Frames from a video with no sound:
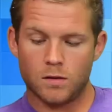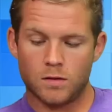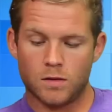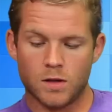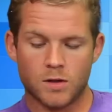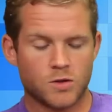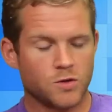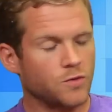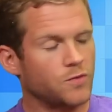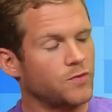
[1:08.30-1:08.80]

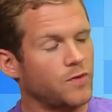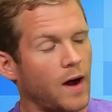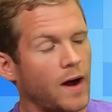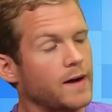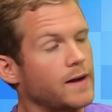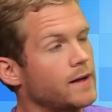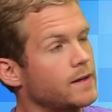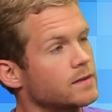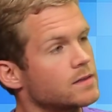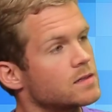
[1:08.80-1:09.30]
Did you
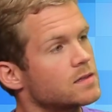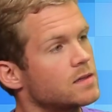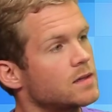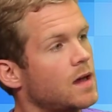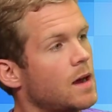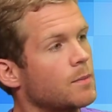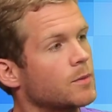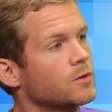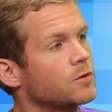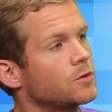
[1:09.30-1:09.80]
finance the
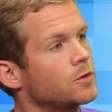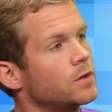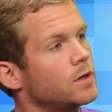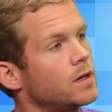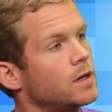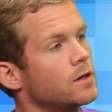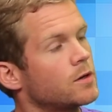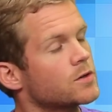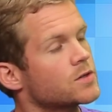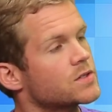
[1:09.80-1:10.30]

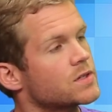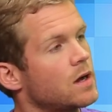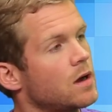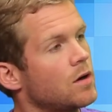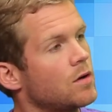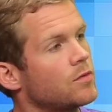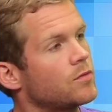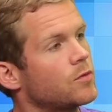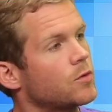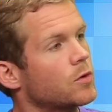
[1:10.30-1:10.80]
opportunity
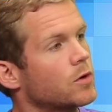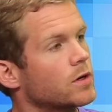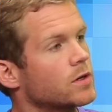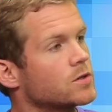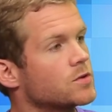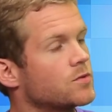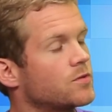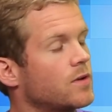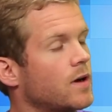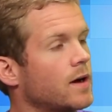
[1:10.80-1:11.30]
yourself, or
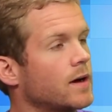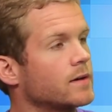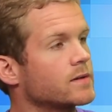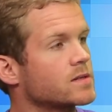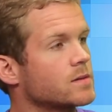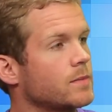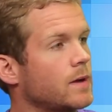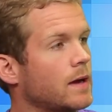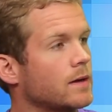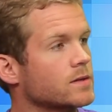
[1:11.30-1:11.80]
did you find
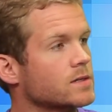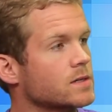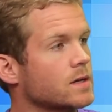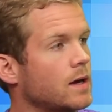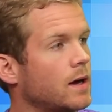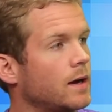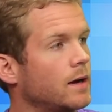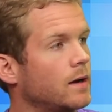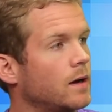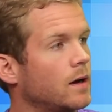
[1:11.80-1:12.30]
some
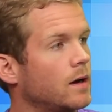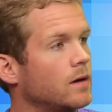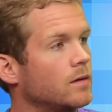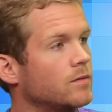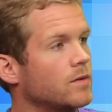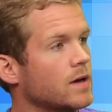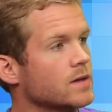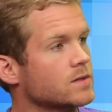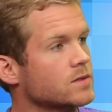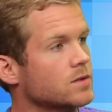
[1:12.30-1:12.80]
outside
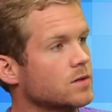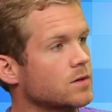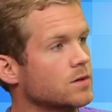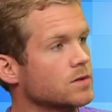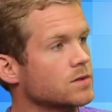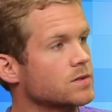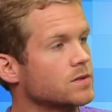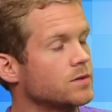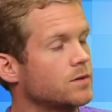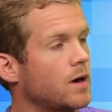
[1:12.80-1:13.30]

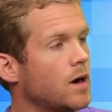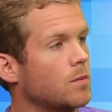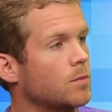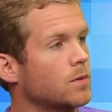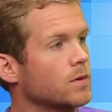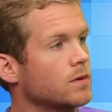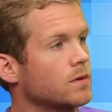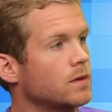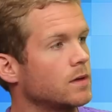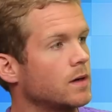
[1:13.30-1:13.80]
investors to help
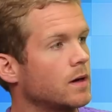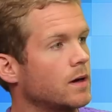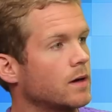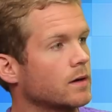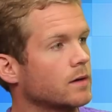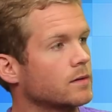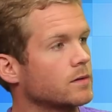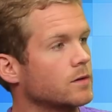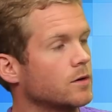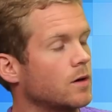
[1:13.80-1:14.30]
with
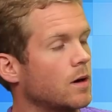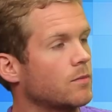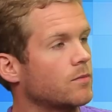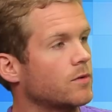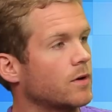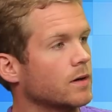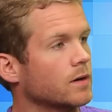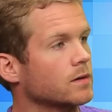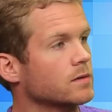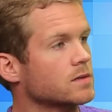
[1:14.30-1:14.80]
the
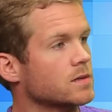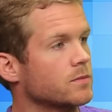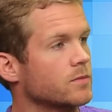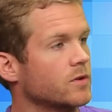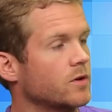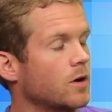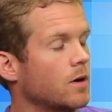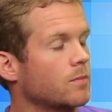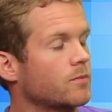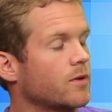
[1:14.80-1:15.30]
some
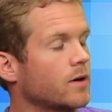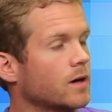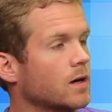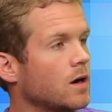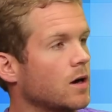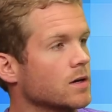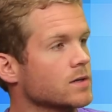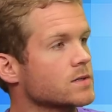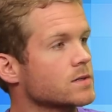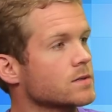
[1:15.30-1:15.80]
of your upfront
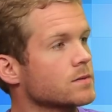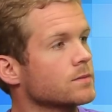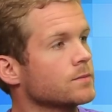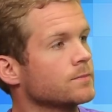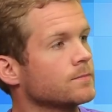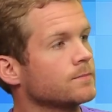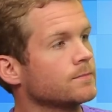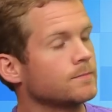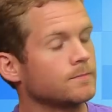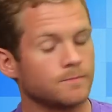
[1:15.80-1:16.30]
costs?
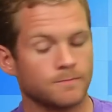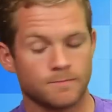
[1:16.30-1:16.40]
Yeah,